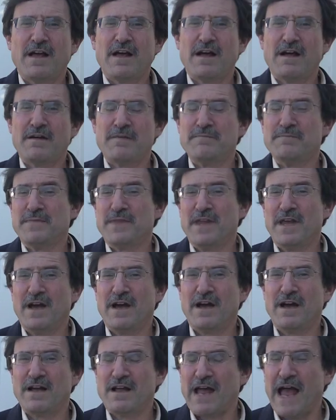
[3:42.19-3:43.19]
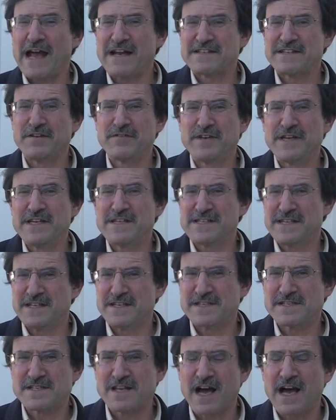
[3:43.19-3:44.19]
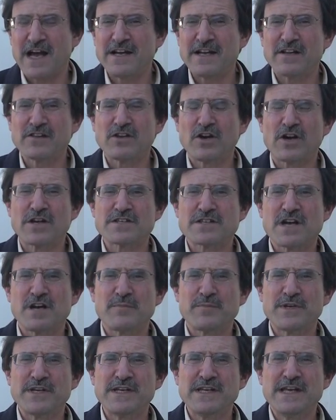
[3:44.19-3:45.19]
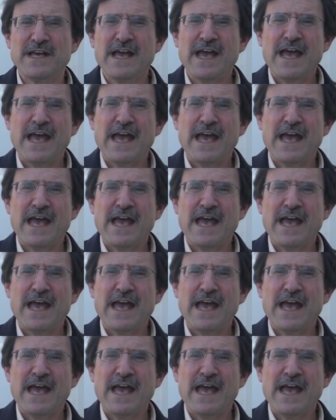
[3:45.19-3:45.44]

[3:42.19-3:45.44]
activities inside a large company,